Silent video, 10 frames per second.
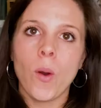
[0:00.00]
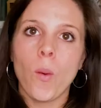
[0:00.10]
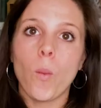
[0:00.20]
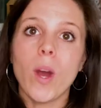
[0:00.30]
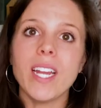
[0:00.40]

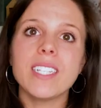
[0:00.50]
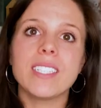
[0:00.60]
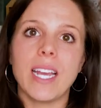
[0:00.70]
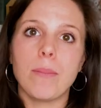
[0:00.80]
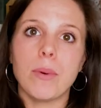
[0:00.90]
One
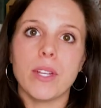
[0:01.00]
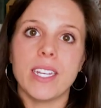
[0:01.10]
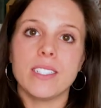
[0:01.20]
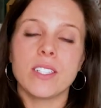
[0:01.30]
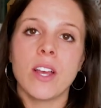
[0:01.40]
example
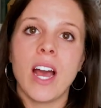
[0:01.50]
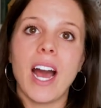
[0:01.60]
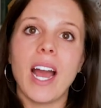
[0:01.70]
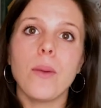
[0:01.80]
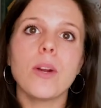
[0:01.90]
is
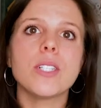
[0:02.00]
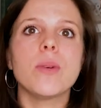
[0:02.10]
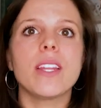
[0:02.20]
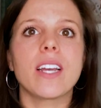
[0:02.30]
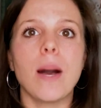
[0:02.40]
I worked
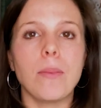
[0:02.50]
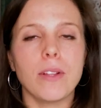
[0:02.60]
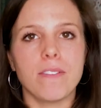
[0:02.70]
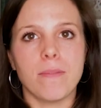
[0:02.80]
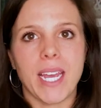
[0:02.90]
with a couple
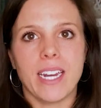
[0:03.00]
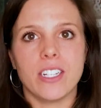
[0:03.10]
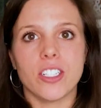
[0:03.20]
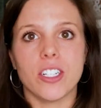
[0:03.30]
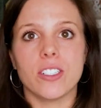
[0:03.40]
of
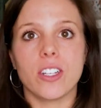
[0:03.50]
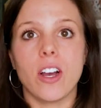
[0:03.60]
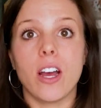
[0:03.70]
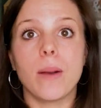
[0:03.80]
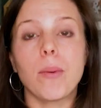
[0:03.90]
managers
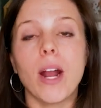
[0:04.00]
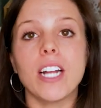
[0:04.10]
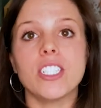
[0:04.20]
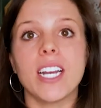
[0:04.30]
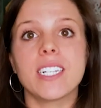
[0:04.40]
on a
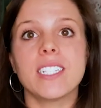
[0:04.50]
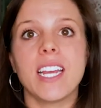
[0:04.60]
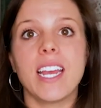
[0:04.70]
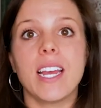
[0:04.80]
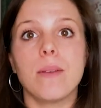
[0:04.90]
project,
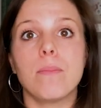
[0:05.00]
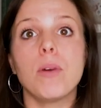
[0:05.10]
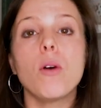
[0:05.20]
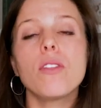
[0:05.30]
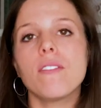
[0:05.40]
and
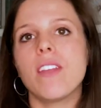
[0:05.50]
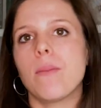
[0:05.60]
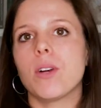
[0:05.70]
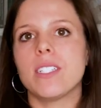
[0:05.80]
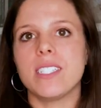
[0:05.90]
both of them
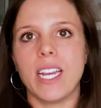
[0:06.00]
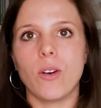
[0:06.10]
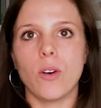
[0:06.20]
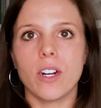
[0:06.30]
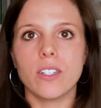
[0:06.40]
were
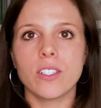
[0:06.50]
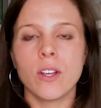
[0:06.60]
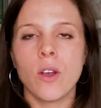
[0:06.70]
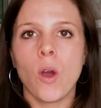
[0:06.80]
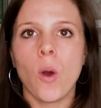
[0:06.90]
stakeholders.
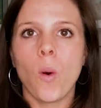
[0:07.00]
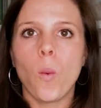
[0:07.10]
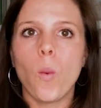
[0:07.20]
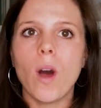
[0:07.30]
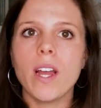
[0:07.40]

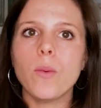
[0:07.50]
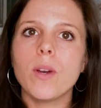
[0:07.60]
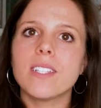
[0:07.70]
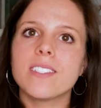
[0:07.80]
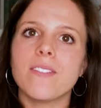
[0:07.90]
One
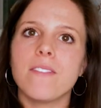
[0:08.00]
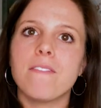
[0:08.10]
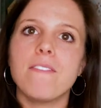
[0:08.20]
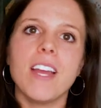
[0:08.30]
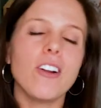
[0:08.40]
was
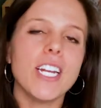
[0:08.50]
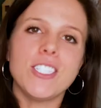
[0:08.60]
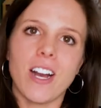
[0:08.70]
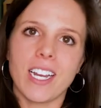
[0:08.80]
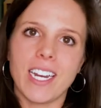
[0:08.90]
very
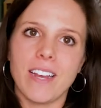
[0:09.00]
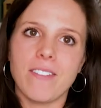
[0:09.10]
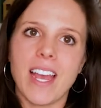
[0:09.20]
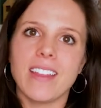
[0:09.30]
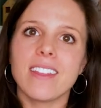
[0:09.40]
talkative
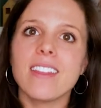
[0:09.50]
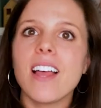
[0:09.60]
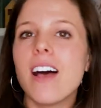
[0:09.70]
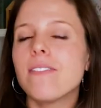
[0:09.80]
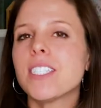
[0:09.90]
and
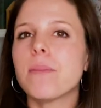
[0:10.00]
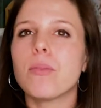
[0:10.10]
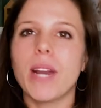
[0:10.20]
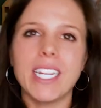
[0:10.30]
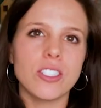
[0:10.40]
loved to
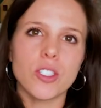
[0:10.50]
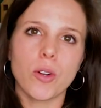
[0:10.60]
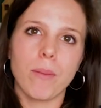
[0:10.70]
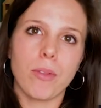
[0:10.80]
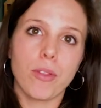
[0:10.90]

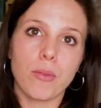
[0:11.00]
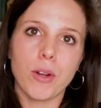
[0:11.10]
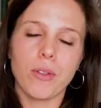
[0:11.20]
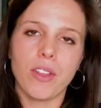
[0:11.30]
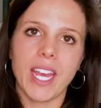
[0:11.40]
brainstorm
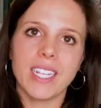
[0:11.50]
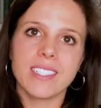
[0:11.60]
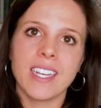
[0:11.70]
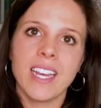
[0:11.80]
through things.